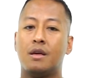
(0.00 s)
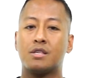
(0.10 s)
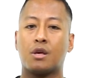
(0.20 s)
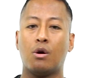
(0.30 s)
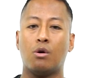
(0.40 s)

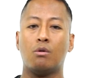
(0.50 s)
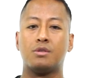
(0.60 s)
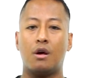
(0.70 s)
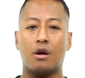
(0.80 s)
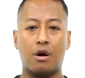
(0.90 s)
is
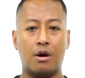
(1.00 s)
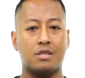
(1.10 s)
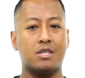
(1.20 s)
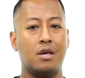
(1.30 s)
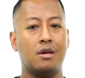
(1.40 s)
called a cut,
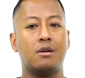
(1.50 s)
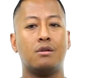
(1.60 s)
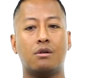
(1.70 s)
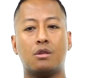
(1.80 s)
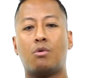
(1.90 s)

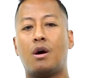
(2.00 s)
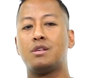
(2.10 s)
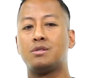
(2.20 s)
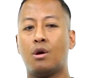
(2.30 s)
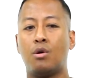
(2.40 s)

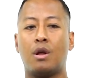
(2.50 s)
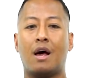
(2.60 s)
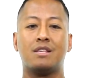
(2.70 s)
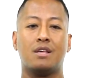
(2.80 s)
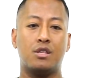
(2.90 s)
otherwise known
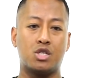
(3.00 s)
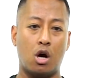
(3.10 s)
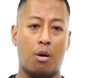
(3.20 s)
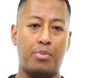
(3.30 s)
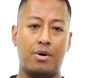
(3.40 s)
as a
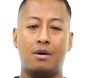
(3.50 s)
chop.